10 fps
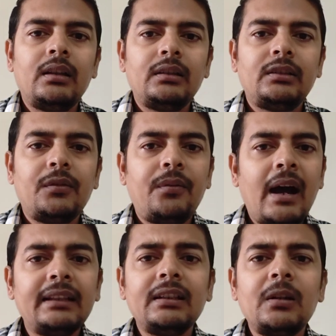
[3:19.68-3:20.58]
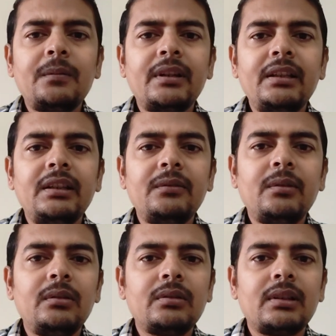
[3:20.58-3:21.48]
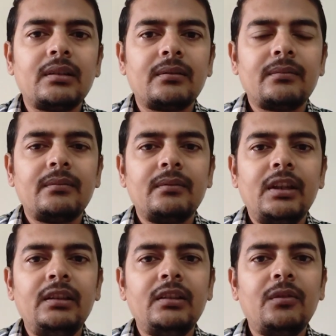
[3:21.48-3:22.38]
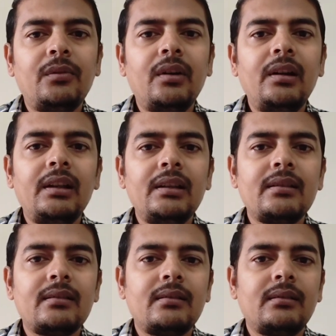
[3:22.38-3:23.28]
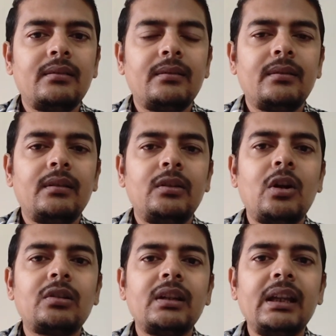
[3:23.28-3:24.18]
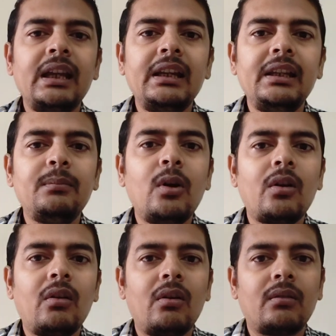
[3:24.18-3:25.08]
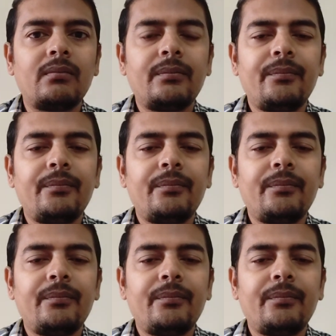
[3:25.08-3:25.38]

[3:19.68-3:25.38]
the father of Green Revolution in the world is Dr. N.E. Borlaug,